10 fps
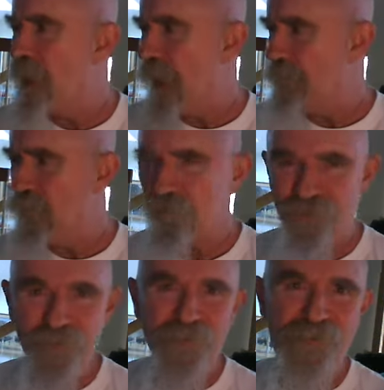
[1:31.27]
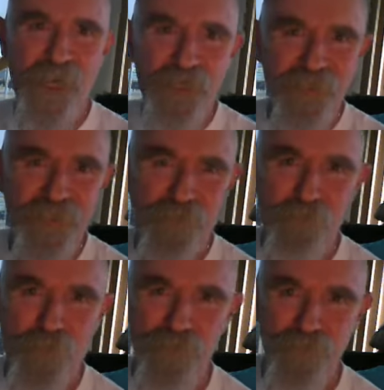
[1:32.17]
And we are seeing a tightening of
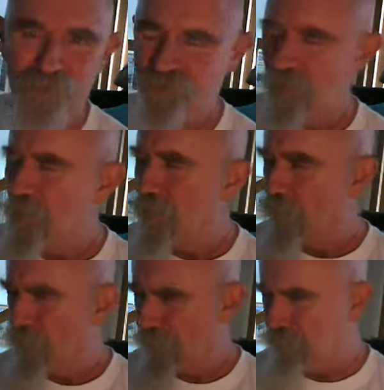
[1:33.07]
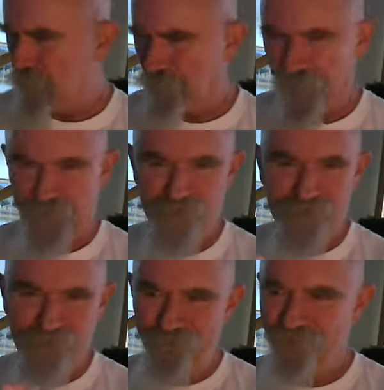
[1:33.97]
budgets all over the place